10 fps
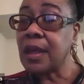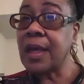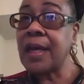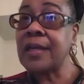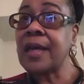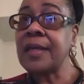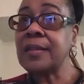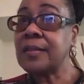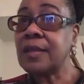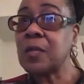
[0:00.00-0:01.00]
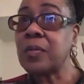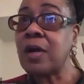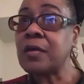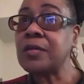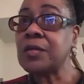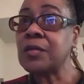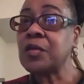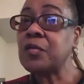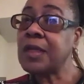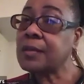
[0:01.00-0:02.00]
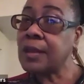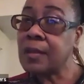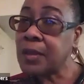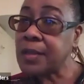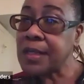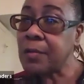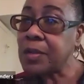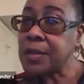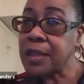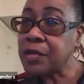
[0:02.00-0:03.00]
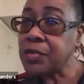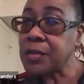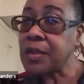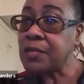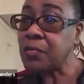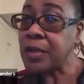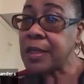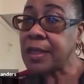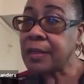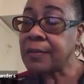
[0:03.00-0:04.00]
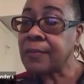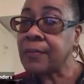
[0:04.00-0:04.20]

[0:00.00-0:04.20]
And I didn't get the product until 2 weeks later because I wasn't interested in reading.